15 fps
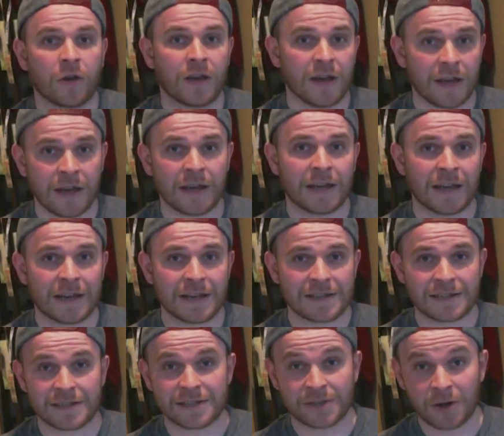Okay, hey
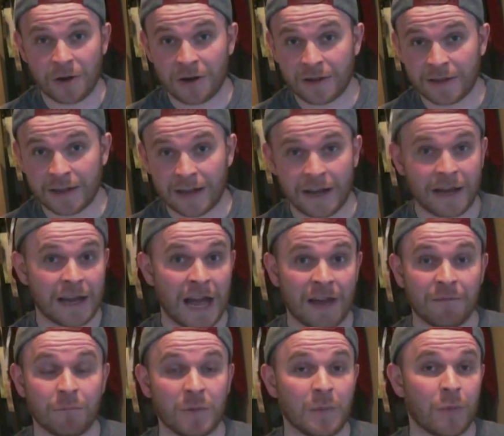guys, sorry that I
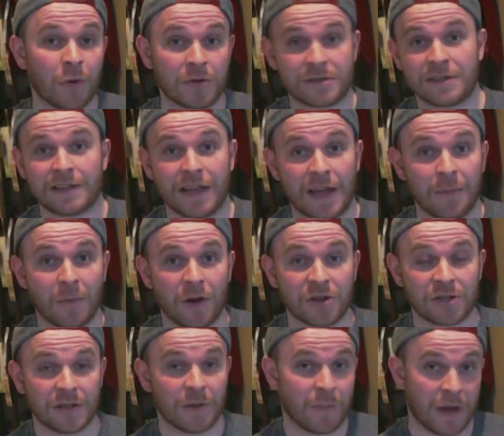haven't been posting that
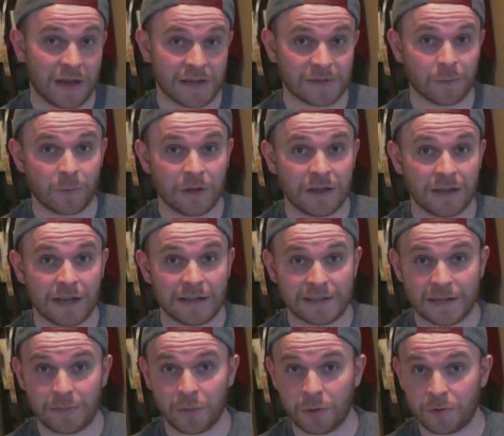much in the past week. I
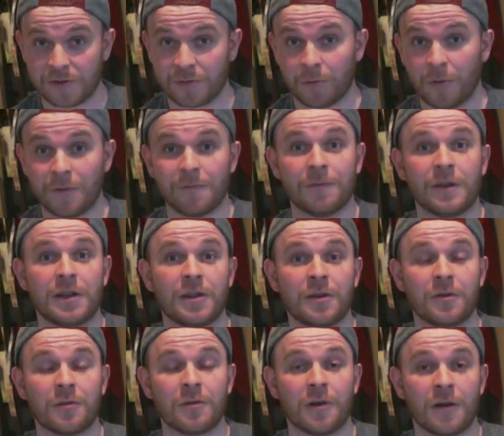did post one
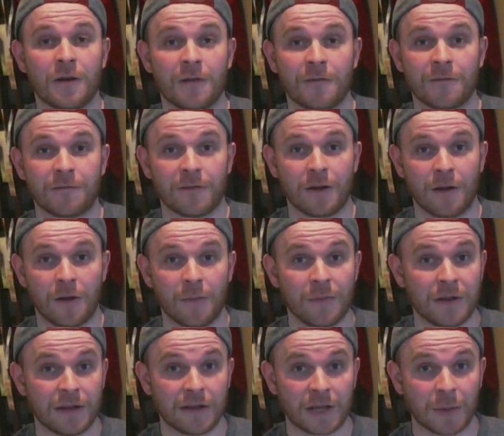video of
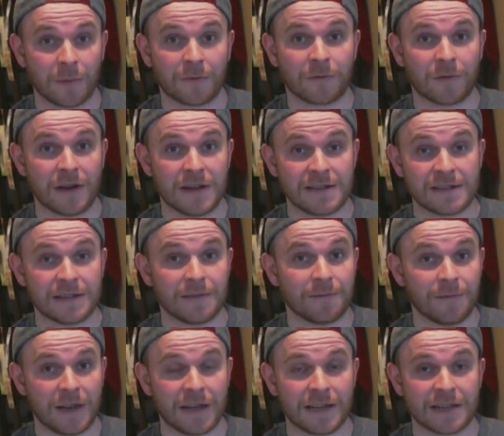me and a couple friends
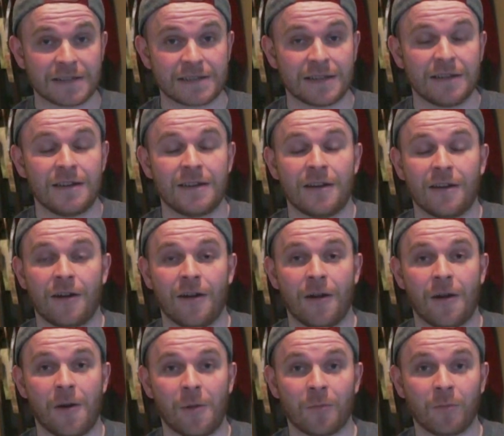in Vegas.
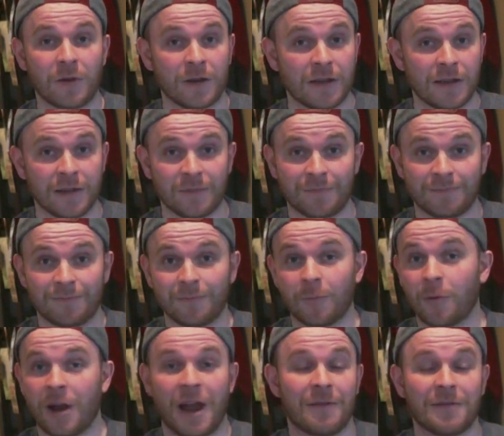We
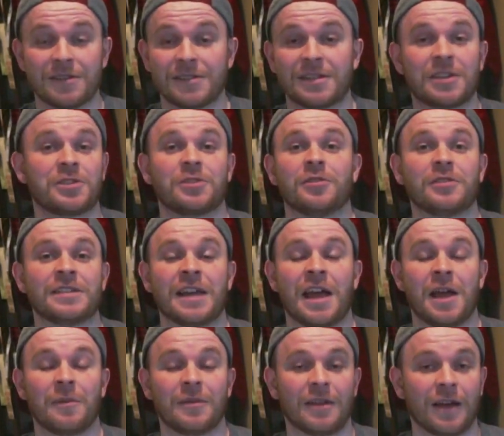were having such a good
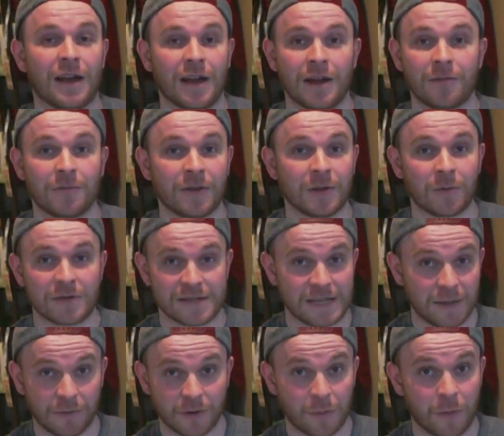time that I really
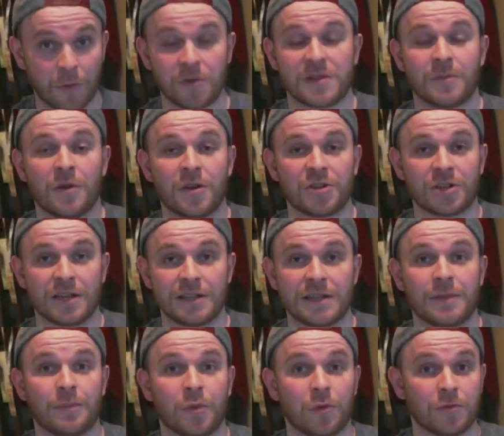wasn't able to post much. I
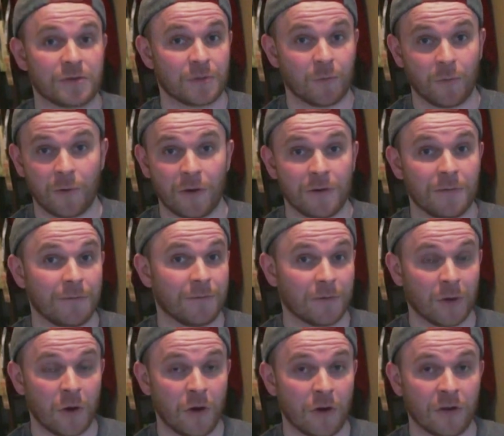did post one
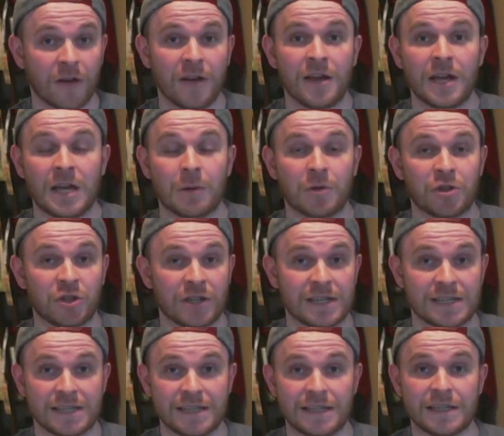vlog, which
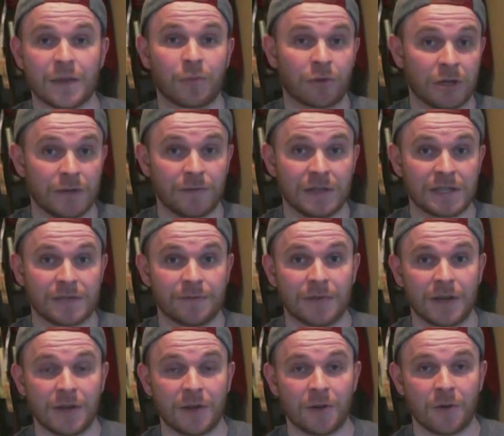you can see in the previous
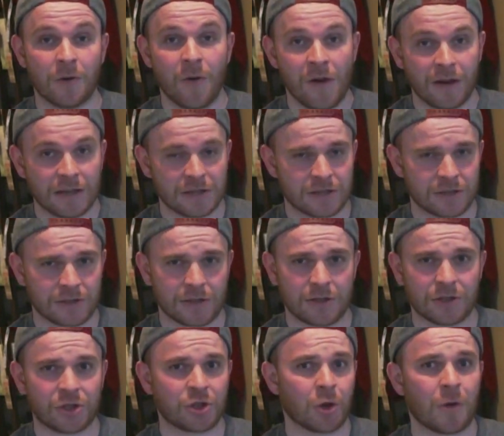video. This is
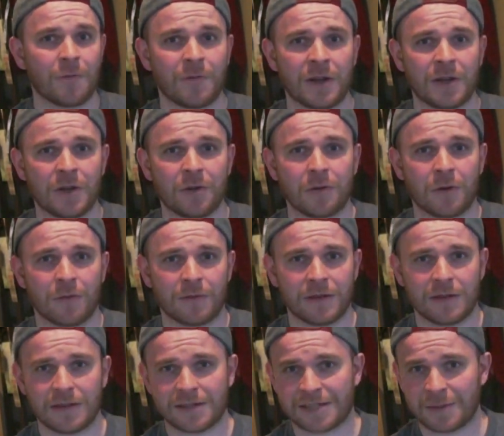a short video of
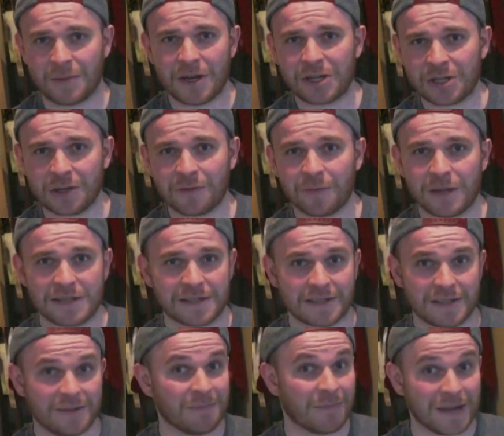a summation of
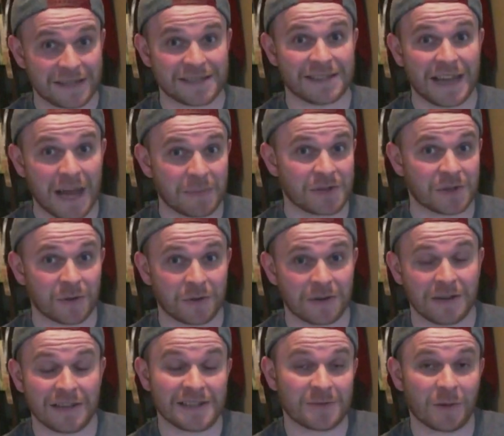basically my Snap
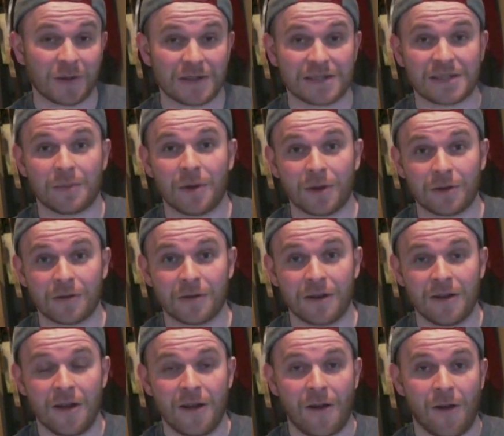story as well as some
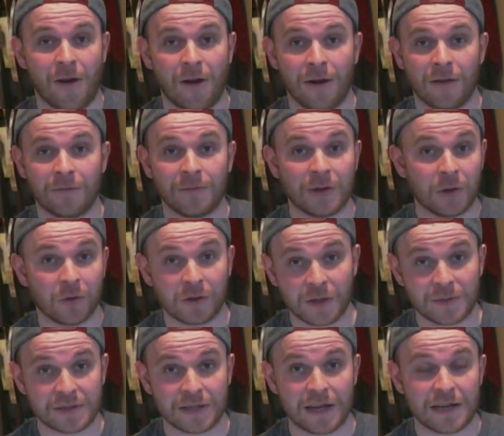other video
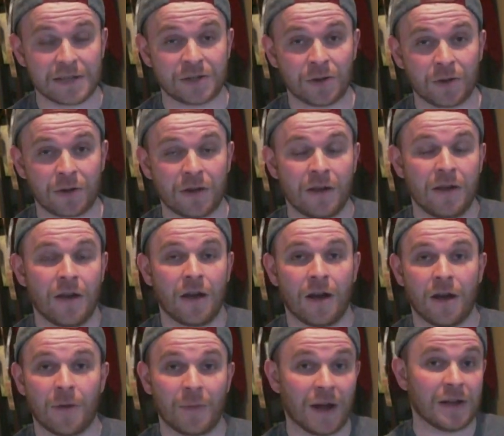clips that I took.
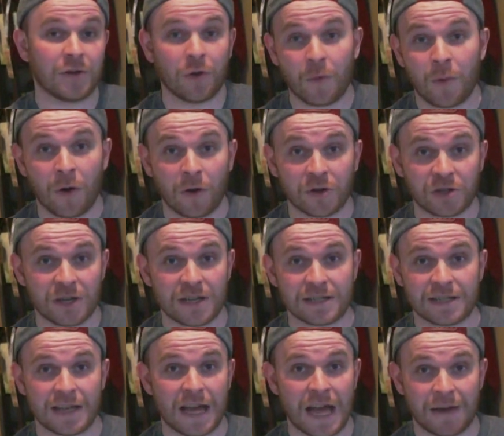But I do
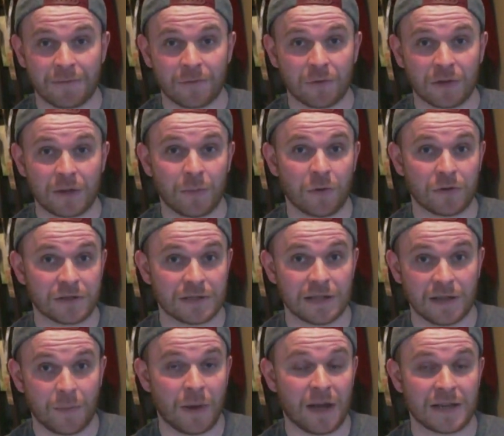apologize that I haven't really posted
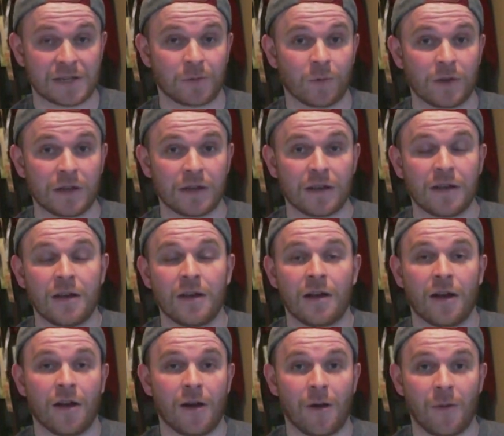in the past week.
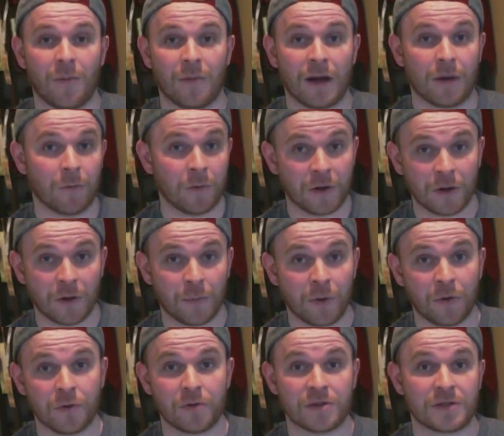I
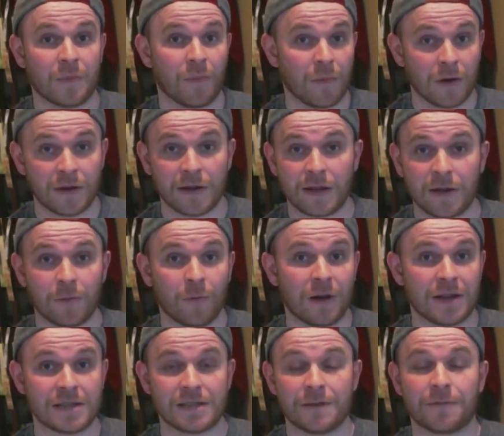will post Monday,
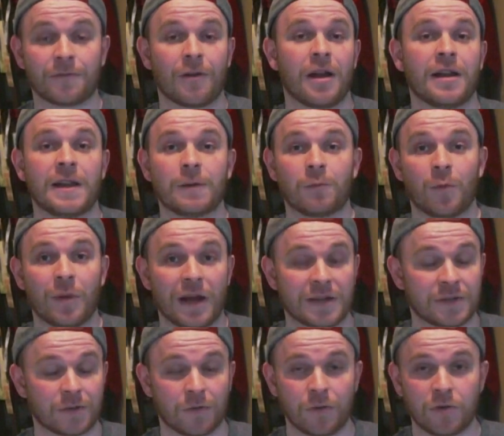Wednesday, Friday. We're
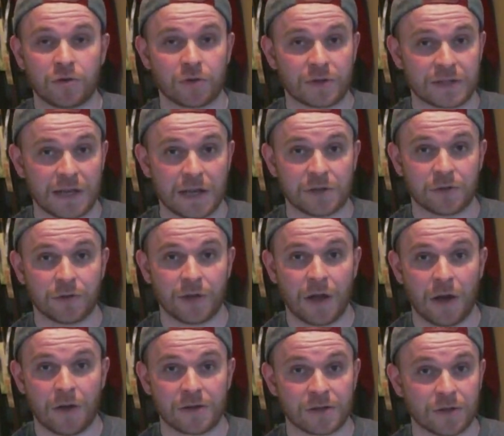back to our usual schedule
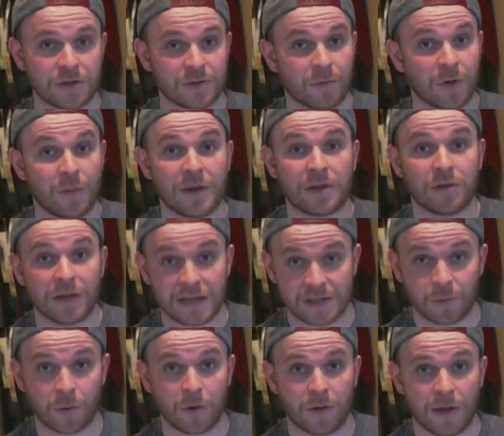now, so I just want to make you
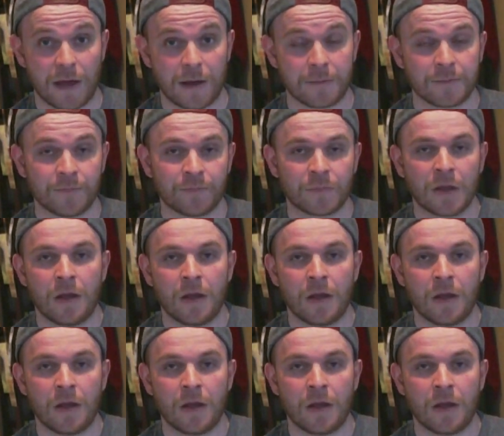guys aware of that.